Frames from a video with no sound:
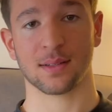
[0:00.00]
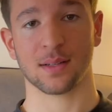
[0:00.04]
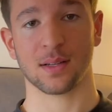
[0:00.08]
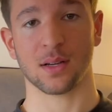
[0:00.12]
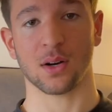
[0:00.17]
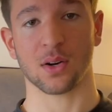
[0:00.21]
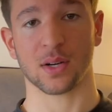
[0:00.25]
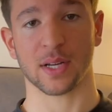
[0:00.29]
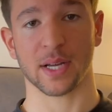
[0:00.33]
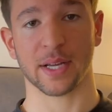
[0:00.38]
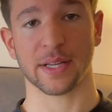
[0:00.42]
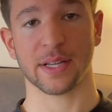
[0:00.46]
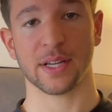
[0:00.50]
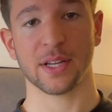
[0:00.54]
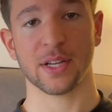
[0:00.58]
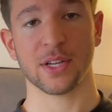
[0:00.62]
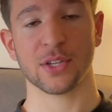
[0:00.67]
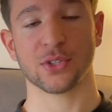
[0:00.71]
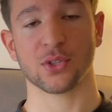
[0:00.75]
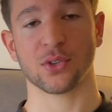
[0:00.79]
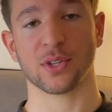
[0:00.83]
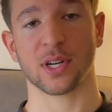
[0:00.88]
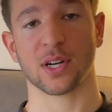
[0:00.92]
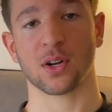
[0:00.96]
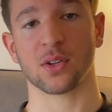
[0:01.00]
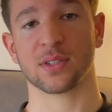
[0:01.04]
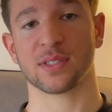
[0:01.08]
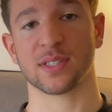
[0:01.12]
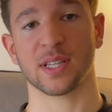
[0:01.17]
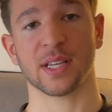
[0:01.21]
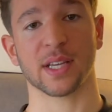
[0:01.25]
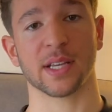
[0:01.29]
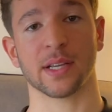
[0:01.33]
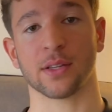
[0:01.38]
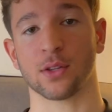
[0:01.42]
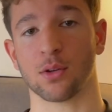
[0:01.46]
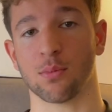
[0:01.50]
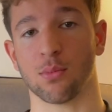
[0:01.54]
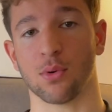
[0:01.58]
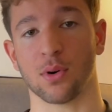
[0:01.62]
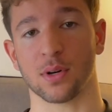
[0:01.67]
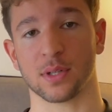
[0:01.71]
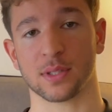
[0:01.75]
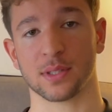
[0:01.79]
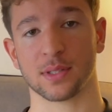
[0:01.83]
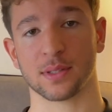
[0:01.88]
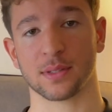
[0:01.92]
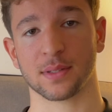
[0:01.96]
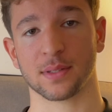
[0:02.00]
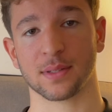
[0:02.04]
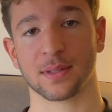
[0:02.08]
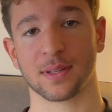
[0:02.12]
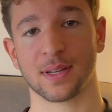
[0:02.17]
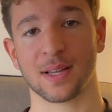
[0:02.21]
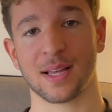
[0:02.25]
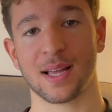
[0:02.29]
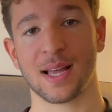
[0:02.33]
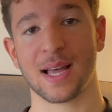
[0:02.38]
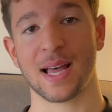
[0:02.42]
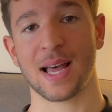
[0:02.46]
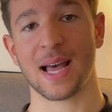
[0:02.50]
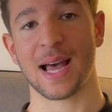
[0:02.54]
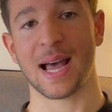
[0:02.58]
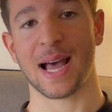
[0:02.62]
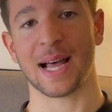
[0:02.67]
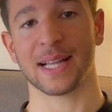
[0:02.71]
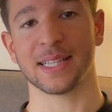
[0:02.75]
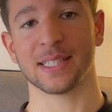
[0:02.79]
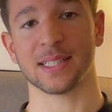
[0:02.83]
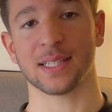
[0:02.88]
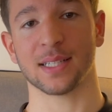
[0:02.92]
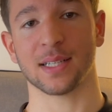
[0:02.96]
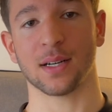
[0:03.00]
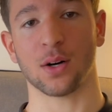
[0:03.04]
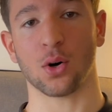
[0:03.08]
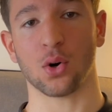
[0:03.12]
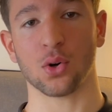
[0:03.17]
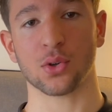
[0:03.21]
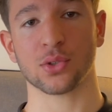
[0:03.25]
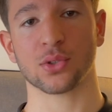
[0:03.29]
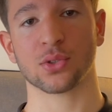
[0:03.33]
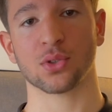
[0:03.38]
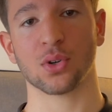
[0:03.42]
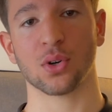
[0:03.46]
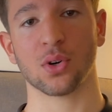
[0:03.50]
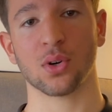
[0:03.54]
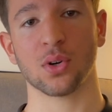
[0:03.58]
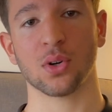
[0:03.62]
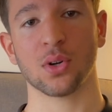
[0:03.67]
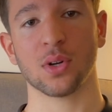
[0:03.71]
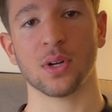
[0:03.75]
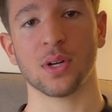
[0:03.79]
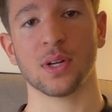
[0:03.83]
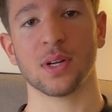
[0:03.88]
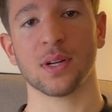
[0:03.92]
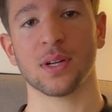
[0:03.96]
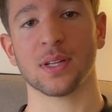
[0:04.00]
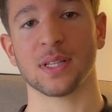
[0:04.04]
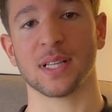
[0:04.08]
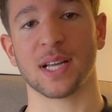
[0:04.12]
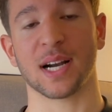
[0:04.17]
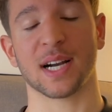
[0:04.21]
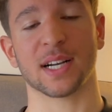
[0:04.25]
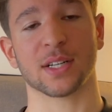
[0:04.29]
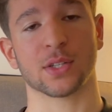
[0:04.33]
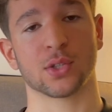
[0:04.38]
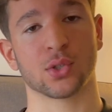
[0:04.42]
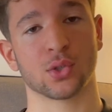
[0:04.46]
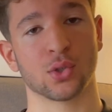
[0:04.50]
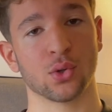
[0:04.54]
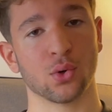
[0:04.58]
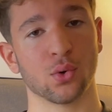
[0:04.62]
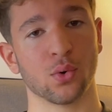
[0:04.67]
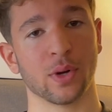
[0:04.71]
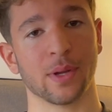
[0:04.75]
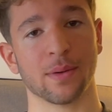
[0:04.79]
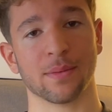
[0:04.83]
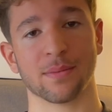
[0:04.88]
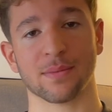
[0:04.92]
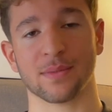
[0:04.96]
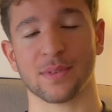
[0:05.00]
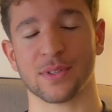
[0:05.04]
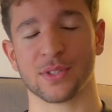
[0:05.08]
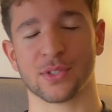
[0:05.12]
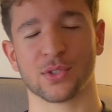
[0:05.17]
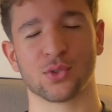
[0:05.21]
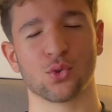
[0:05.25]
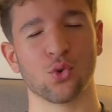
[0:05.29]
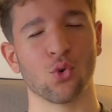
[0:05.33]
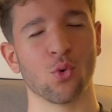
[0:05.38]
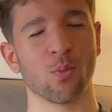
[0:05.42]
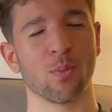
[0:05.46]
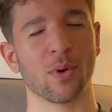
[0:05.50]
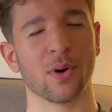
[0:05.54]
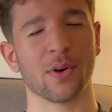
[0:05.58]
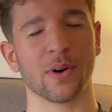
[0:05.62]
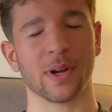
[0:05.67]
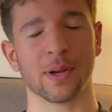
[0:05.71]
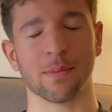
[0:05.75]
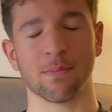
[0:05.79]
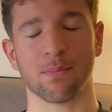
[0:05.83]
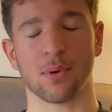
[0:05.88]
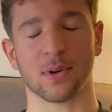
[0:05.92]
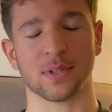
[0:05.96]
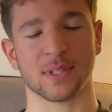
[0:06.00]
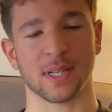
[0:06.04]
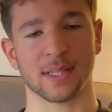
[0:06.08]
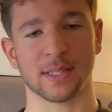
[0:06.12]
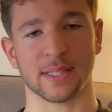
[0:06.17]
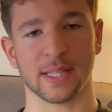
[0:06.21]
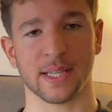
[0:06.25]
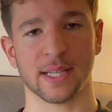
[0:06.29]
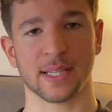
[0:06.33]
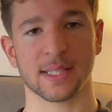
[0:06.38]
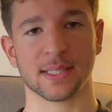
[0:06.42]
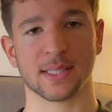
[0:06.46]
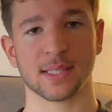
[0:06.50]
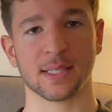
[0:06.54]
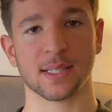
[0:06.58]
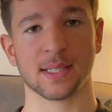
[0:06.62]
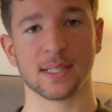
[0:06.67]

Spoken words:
okay? So you're not sinking the board. And also, there are two super important things